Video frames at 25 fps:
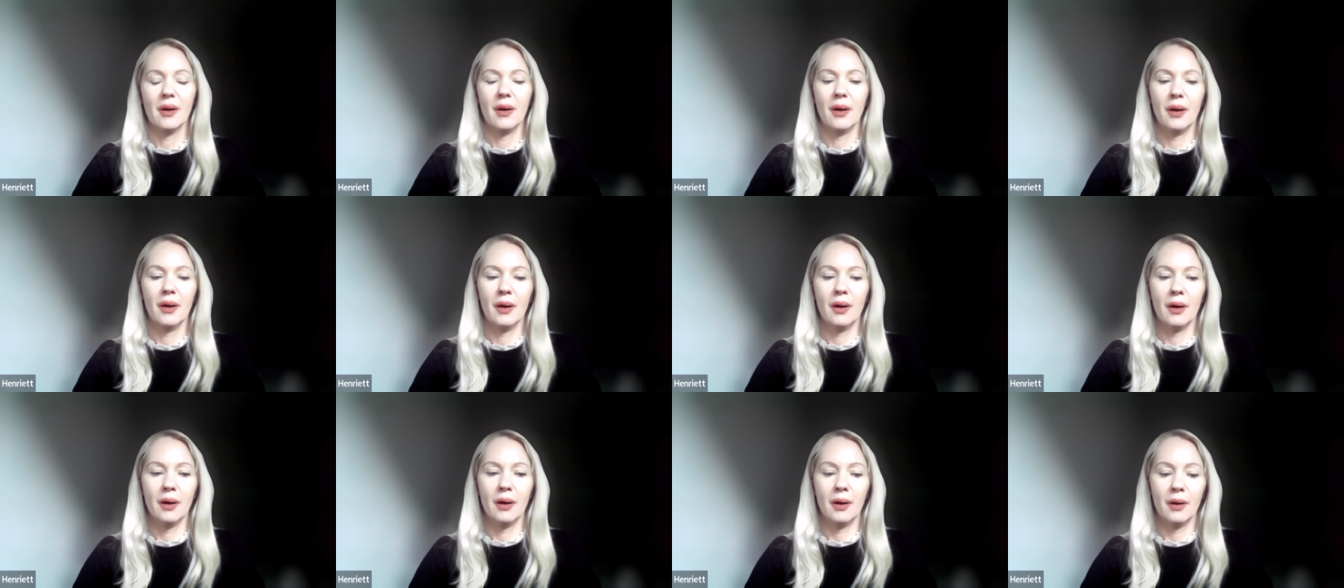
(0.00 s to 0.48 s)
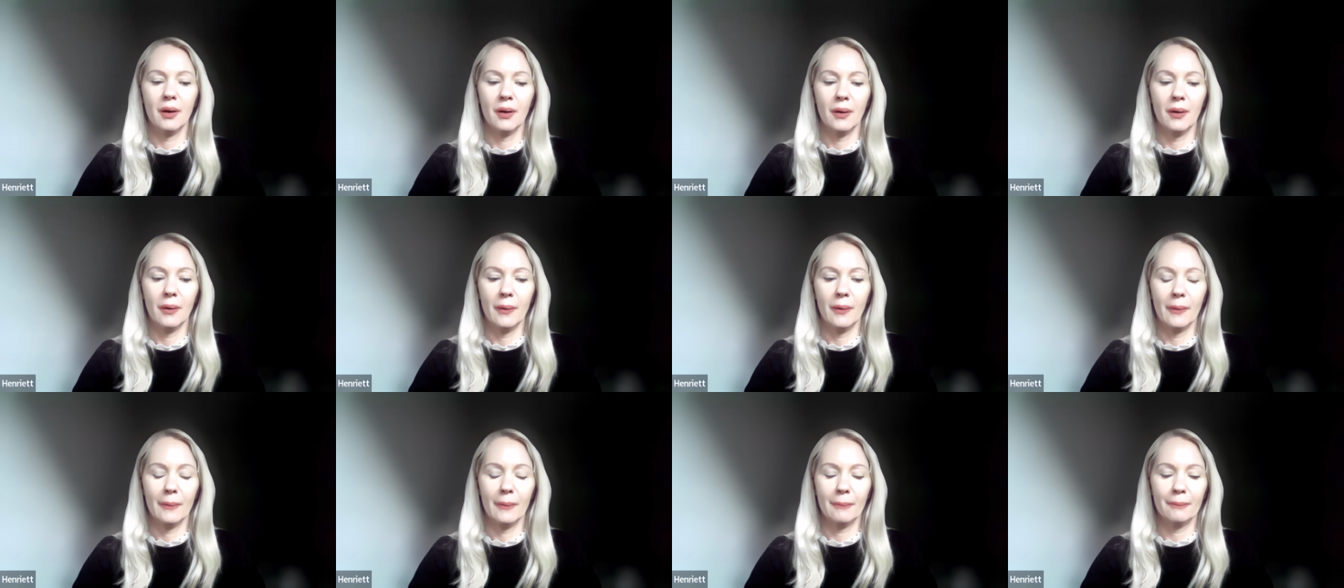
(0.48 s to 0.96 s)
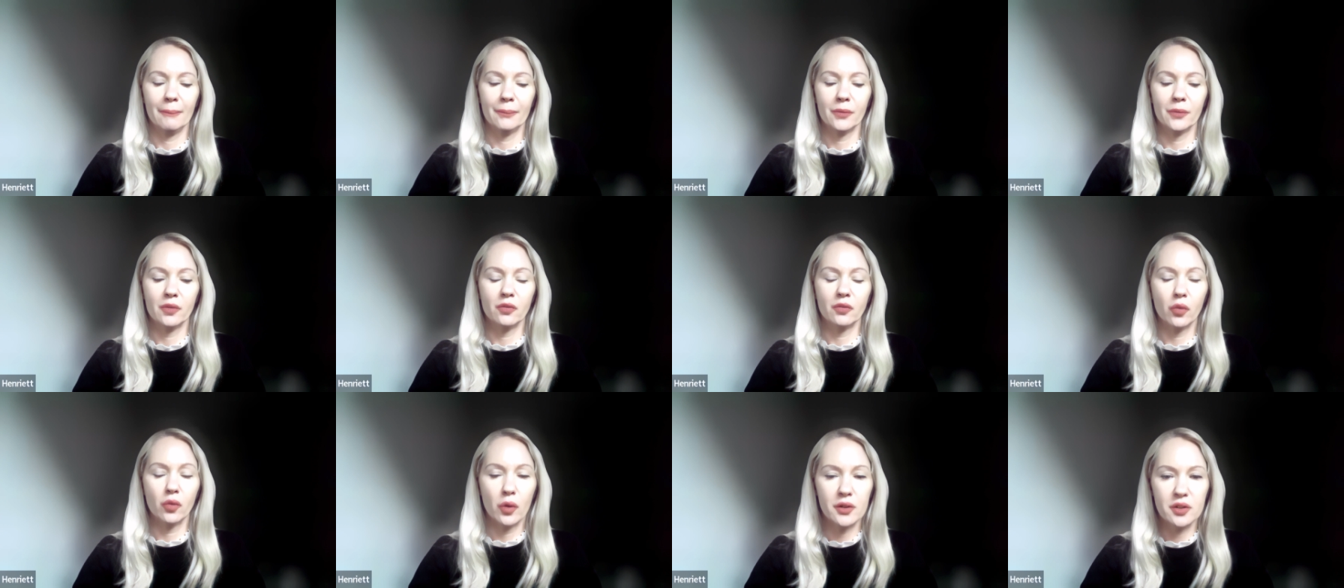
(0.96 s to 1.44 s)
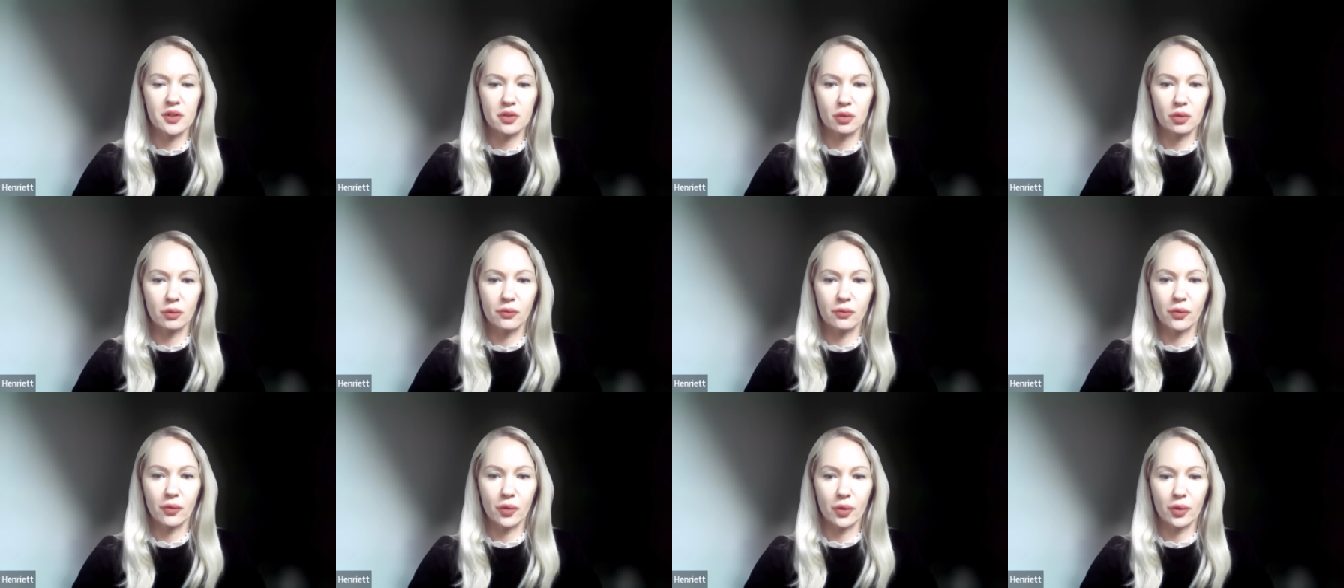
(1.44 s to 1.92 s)
um,
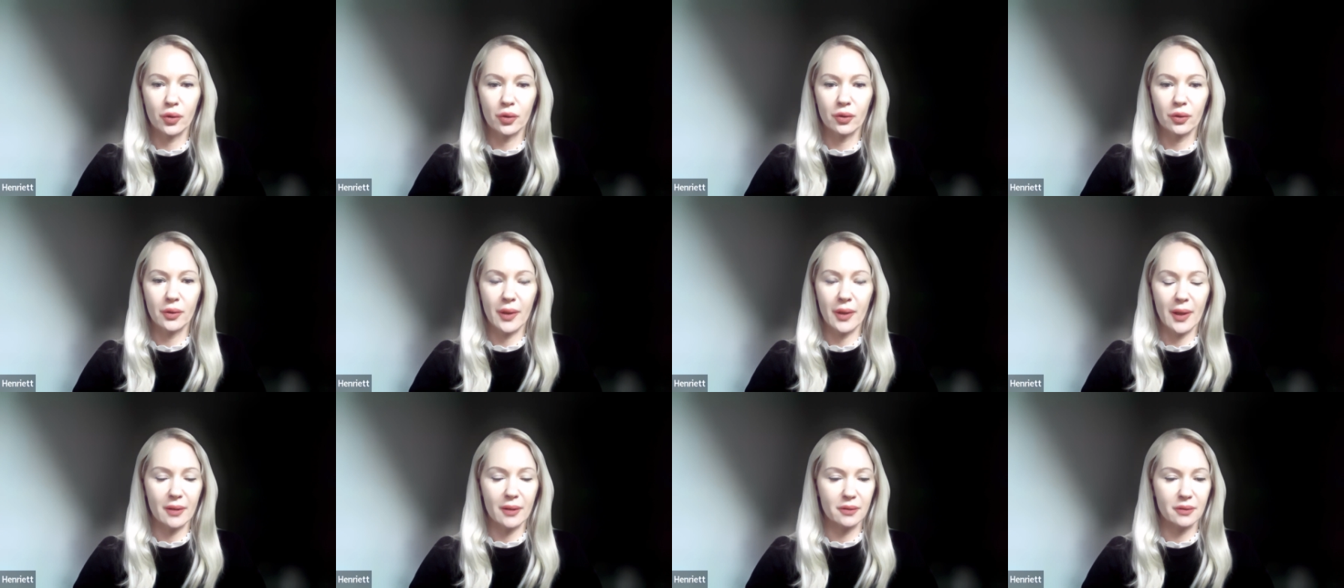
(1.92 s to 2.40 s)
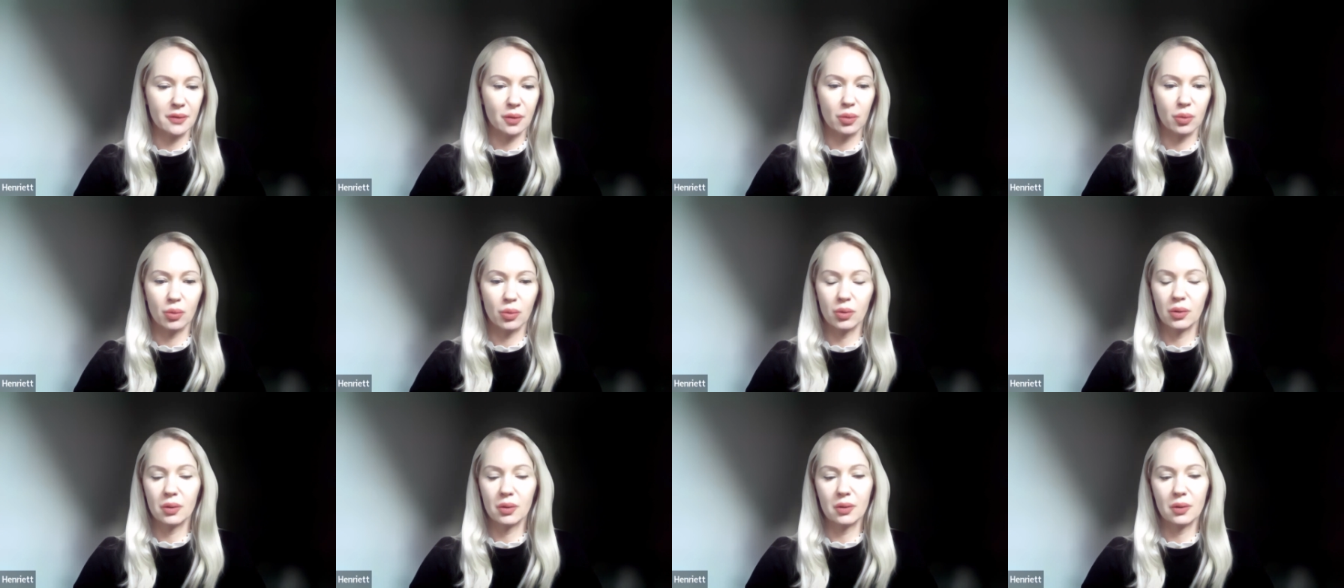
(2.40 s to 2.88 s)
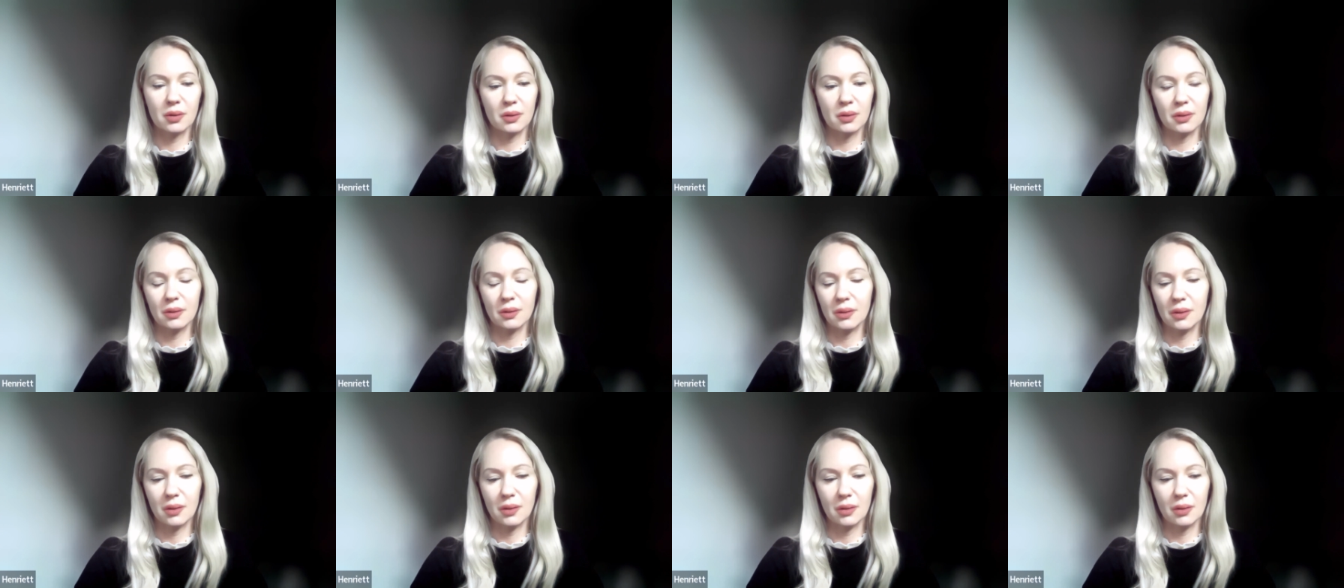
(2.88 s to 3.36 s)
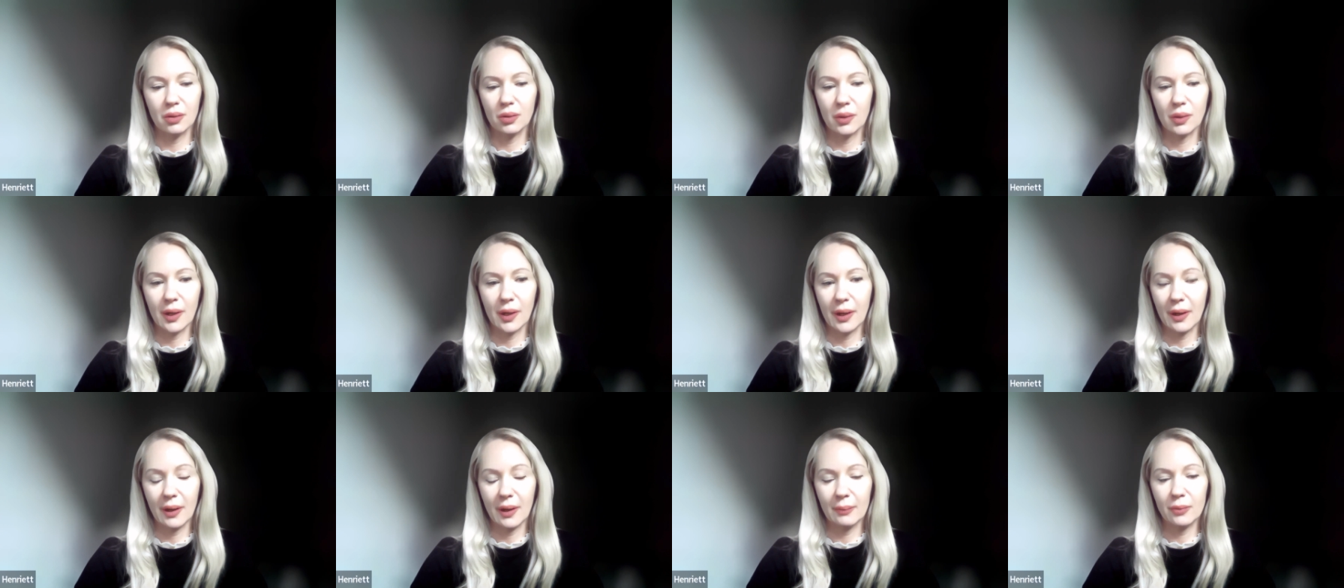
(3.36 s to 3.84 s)
voiceover, and the whole. Uh,
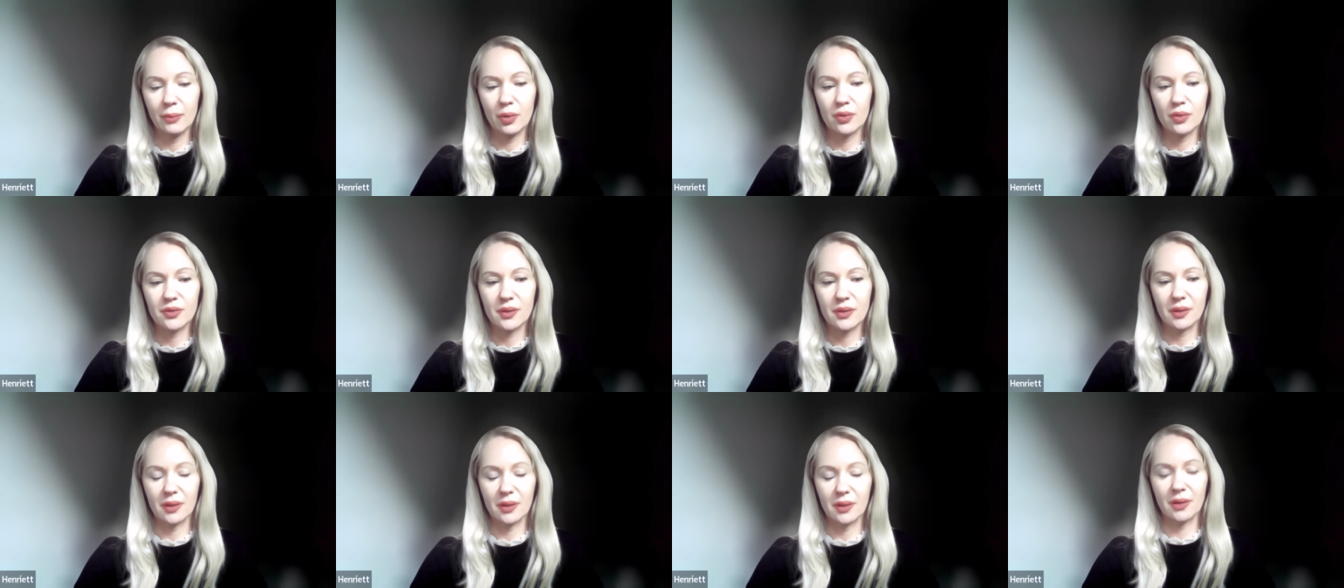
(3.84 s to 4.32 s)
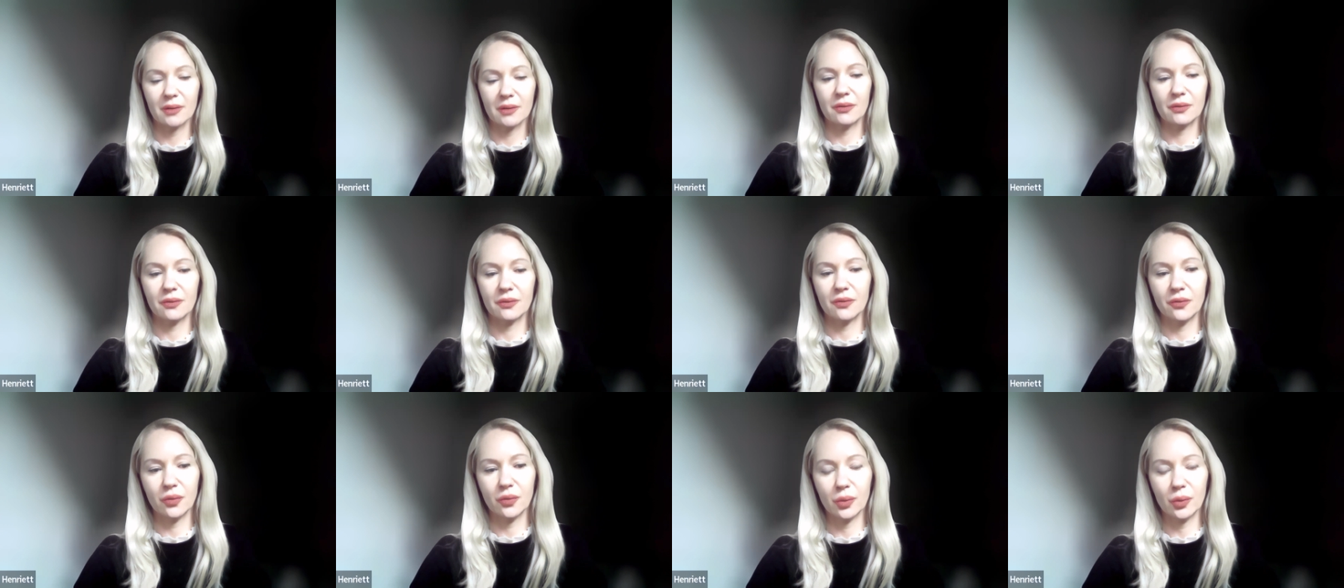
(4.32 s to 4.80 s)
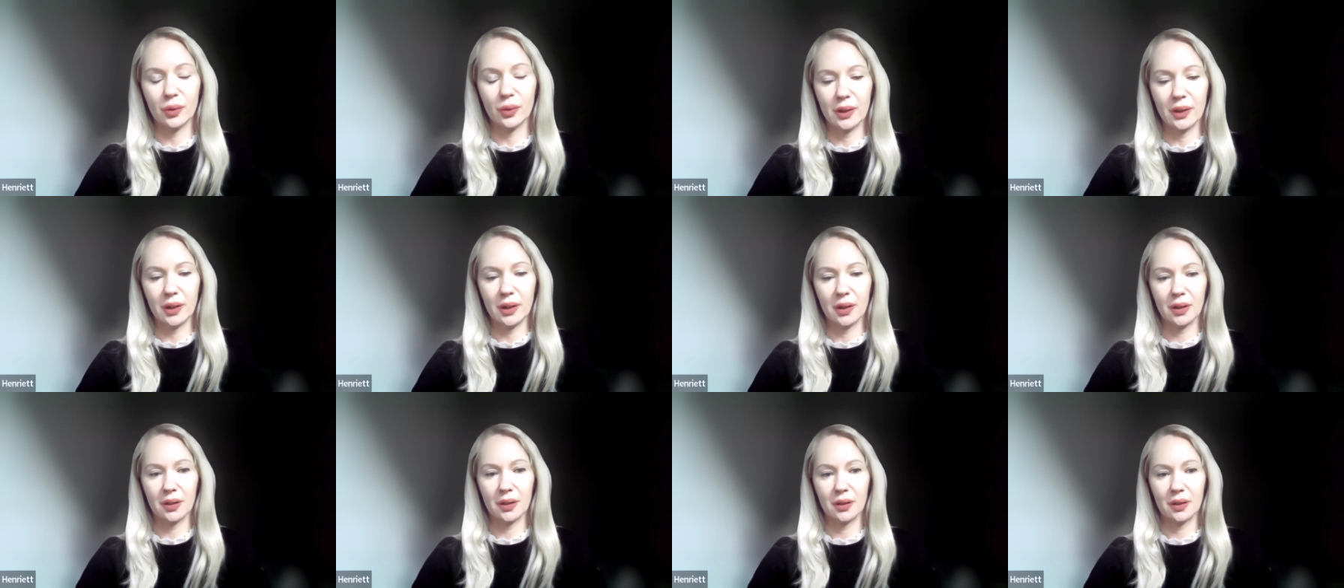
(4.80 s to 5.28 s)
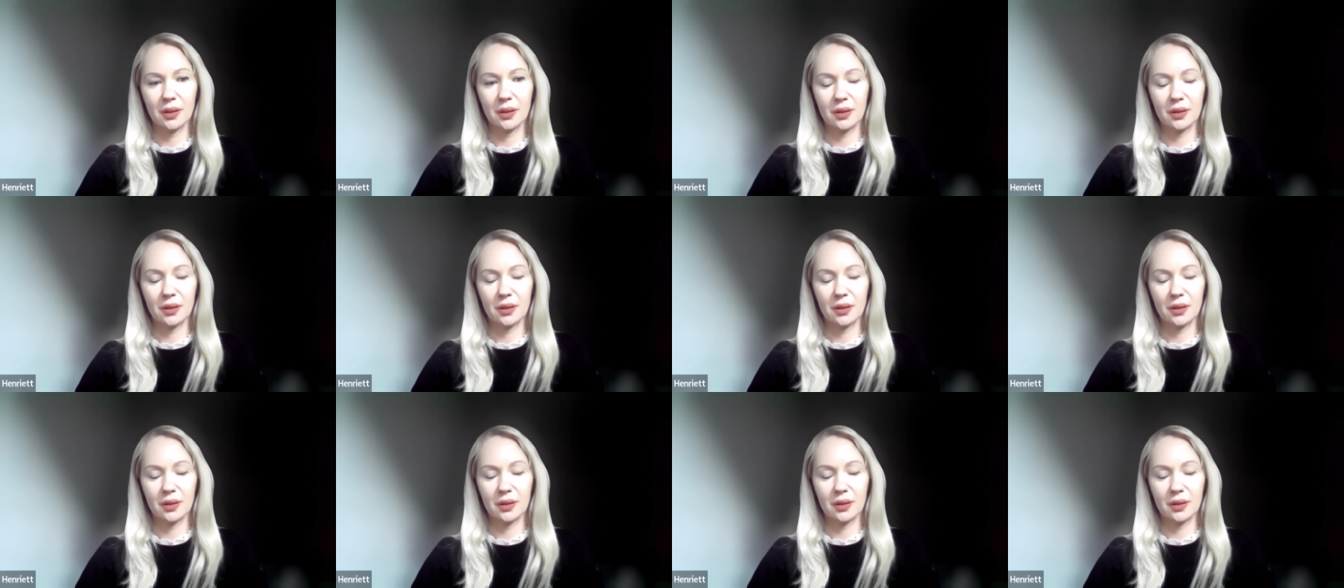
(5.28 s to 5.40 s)
I, I'm using it fully.